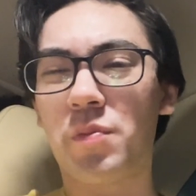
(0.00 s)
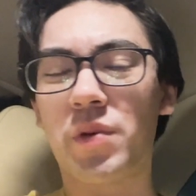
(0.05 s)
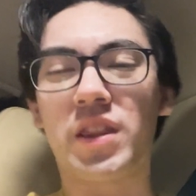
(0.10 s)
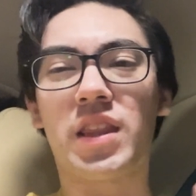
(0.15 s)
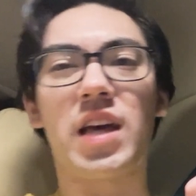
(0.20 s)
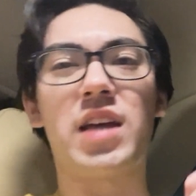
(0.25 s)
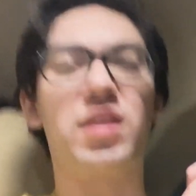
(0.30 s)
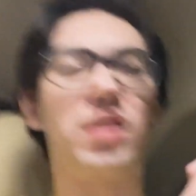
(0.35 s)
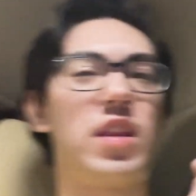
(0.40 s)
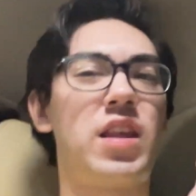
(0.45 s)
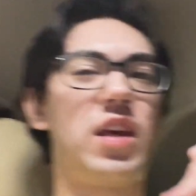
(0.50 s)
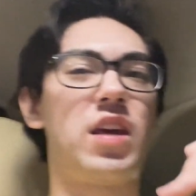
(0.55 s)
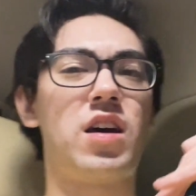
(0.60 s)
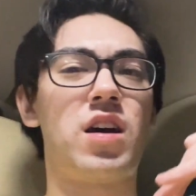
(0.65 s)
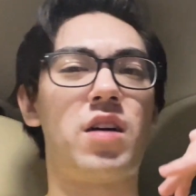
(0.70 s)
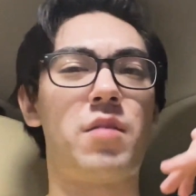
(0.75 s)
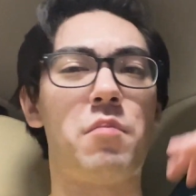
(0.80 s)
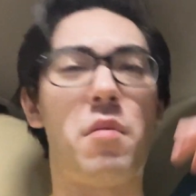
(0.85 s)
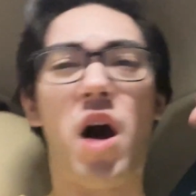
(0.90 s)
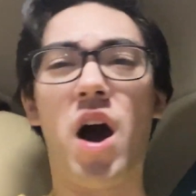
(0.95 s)
but then
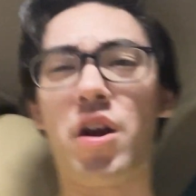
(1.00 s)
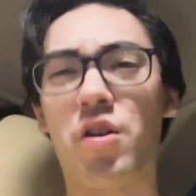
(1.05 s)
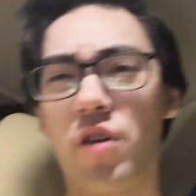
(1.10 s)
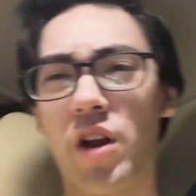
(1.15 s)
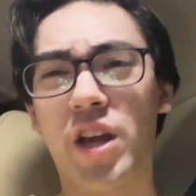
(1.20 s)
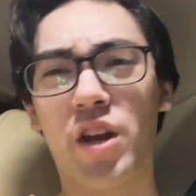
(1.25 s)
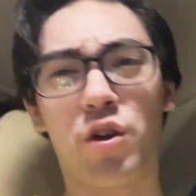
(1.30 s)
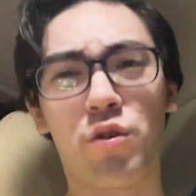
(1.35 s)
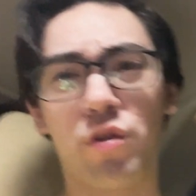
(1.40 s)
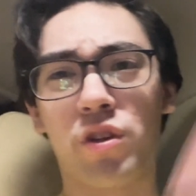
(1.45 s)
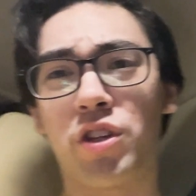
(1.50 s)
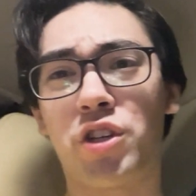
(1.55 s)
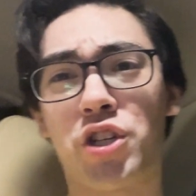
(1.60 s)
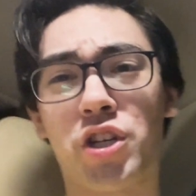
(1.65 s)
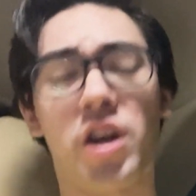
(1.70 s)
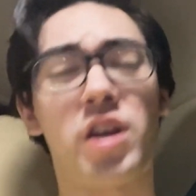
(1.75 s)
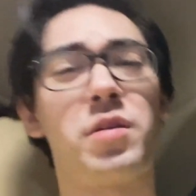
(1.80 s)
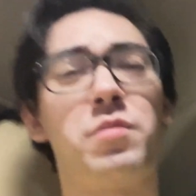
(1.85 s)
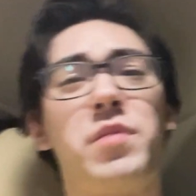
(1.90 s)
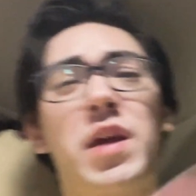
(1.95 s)
the moderator really
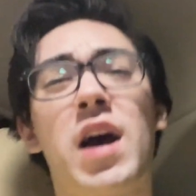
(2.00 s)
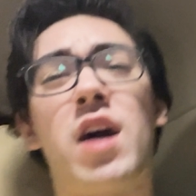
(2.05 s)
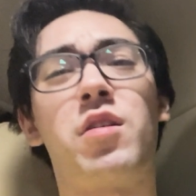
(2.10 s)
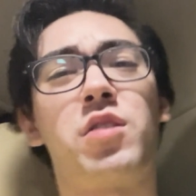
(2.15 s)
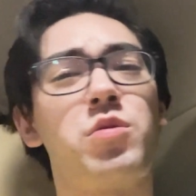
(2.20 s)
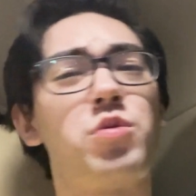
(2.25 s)
shut him down.